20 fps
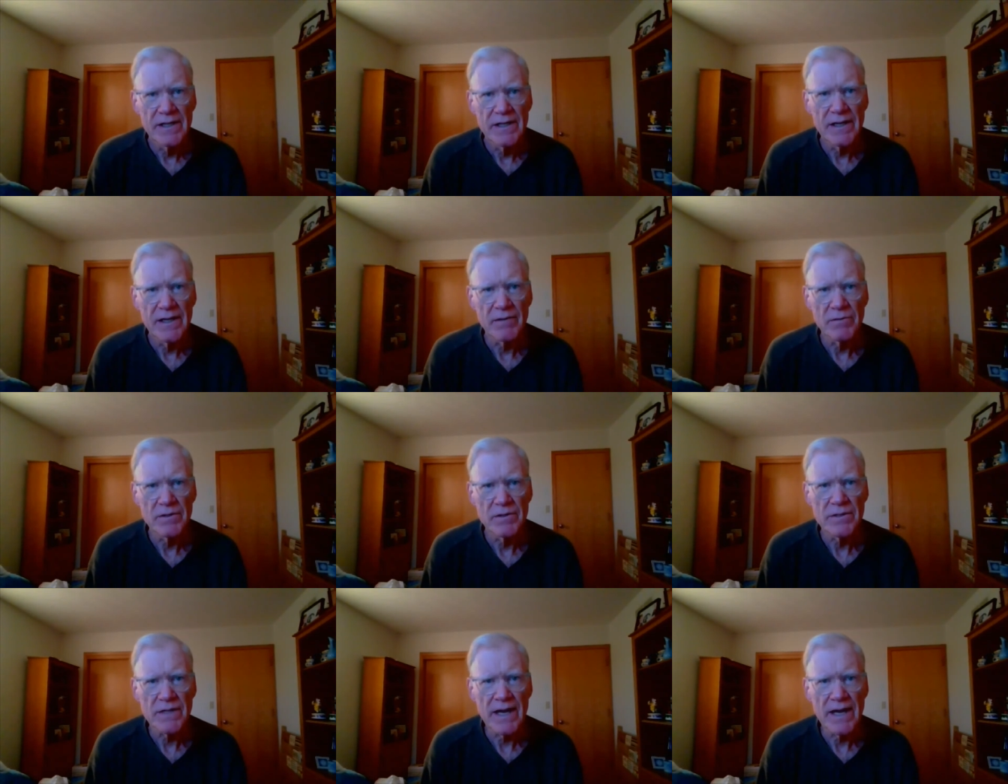that
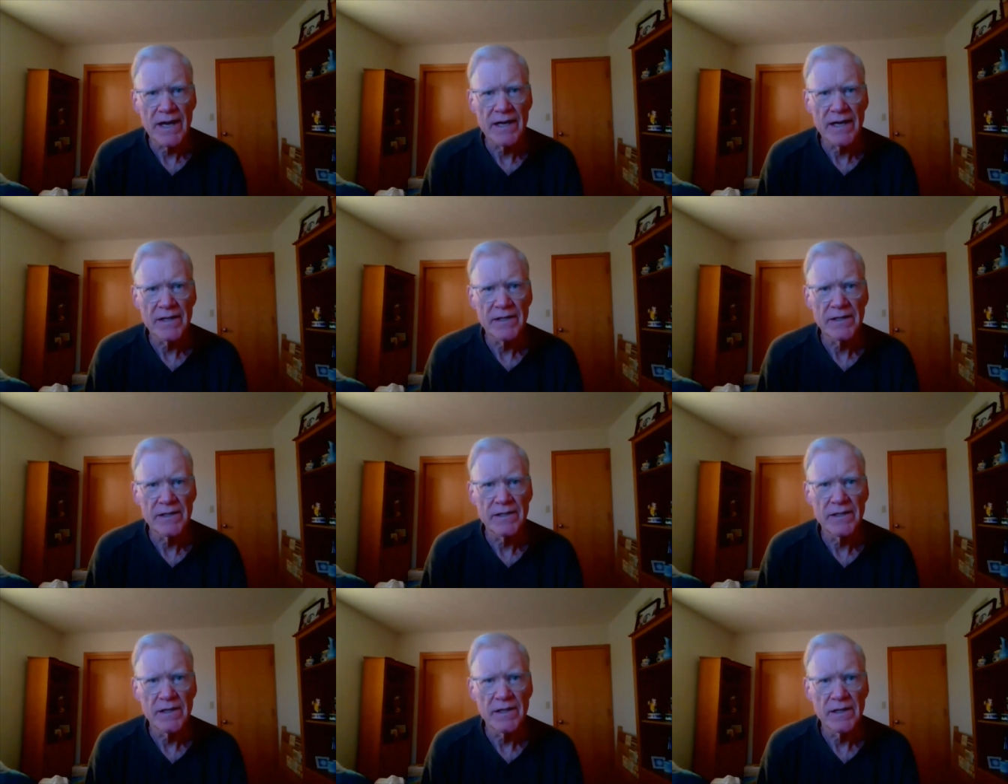was
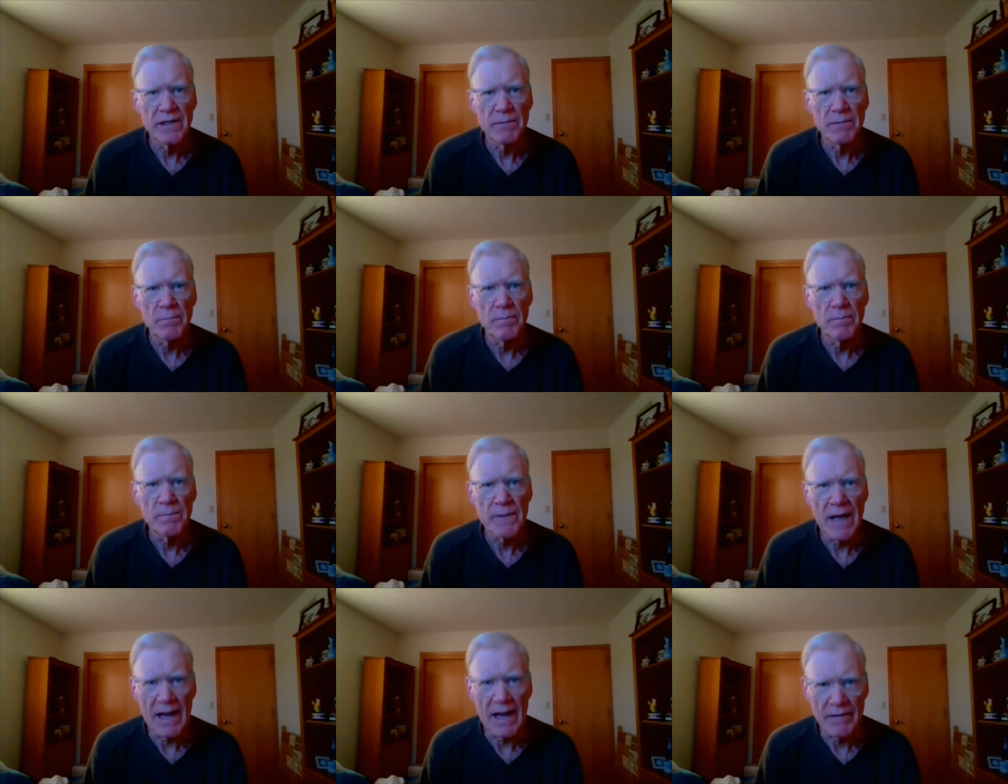added uh,
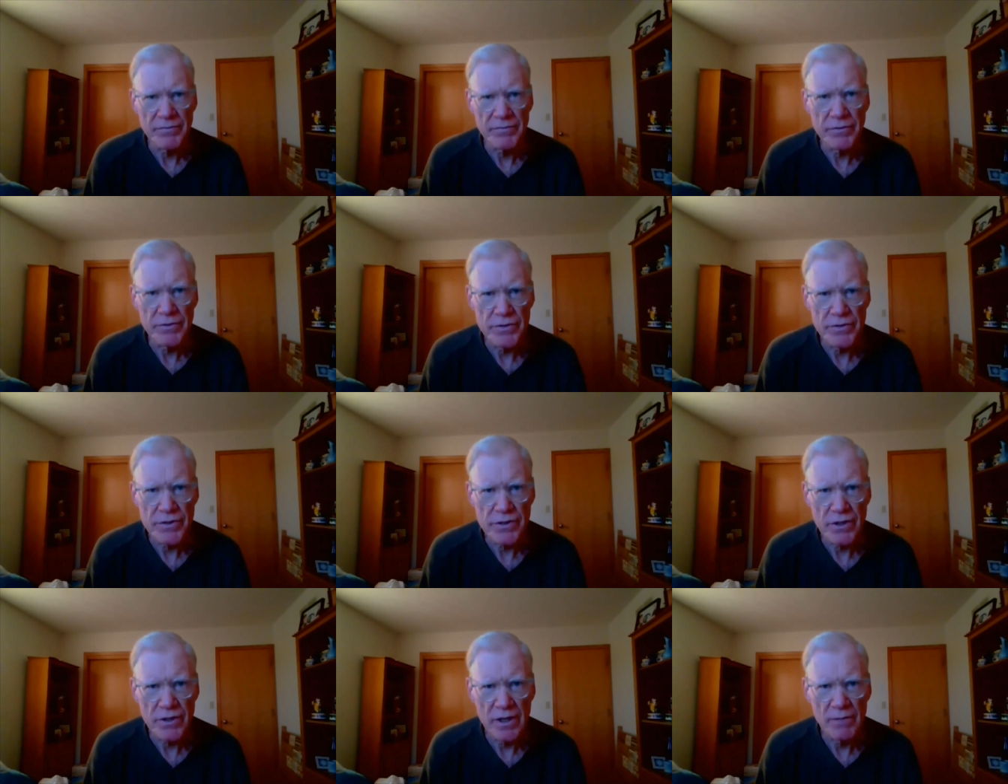after the
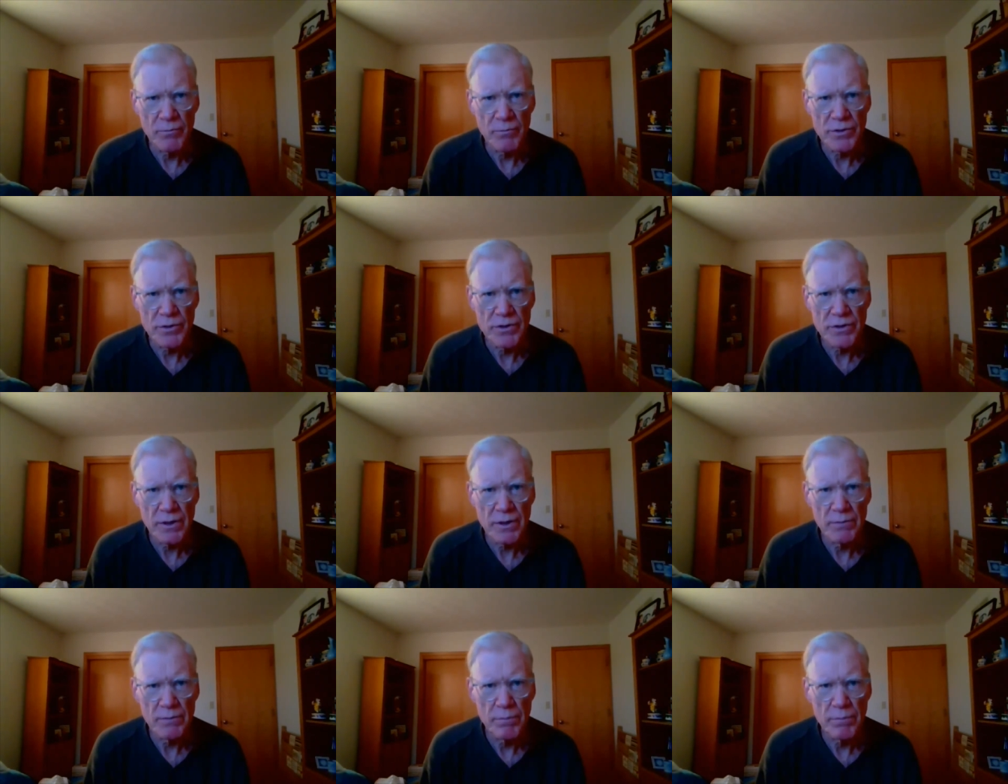psalm was
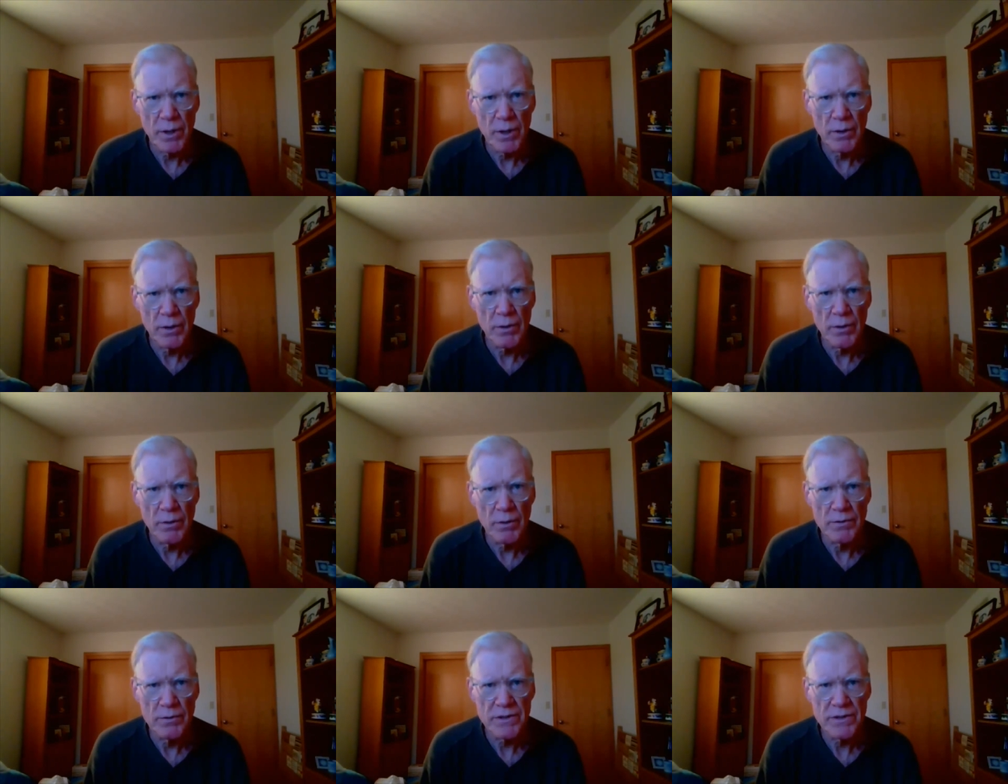
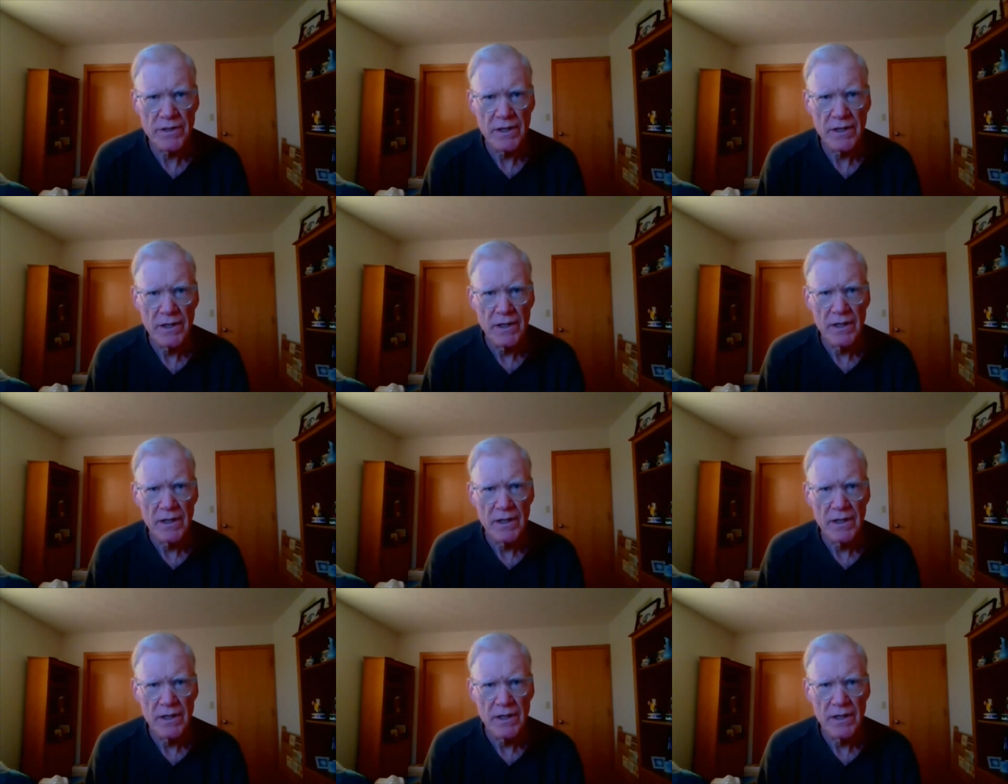composed